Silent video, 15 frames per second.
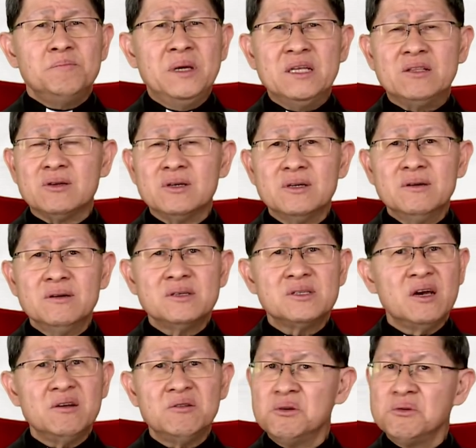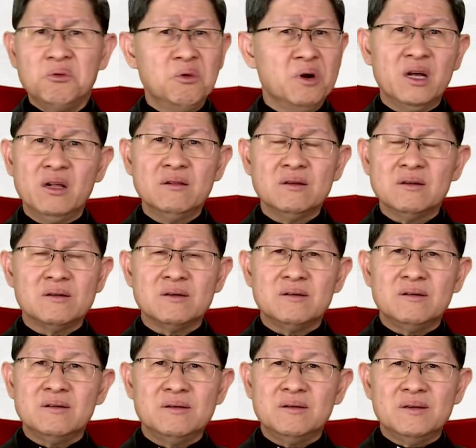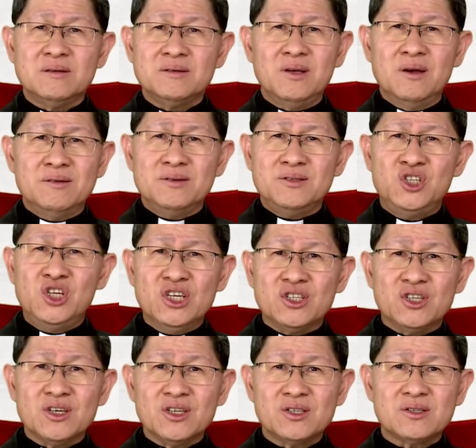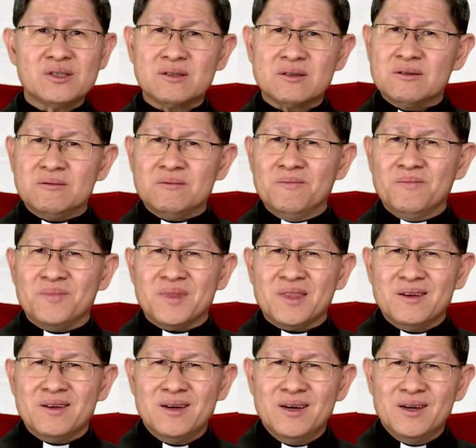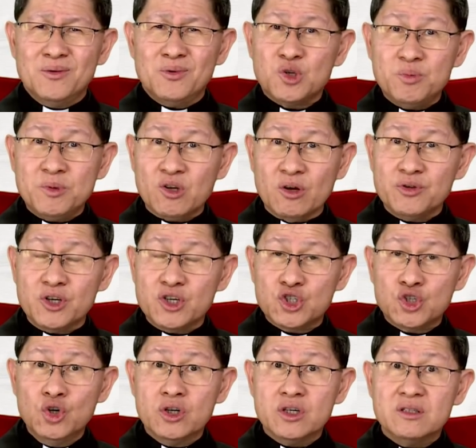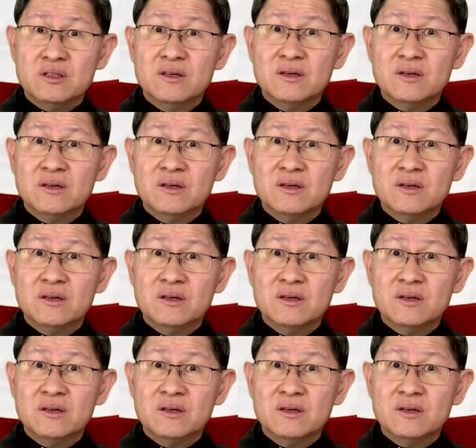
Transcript: Peter said that, well, Jesus was misunderstood.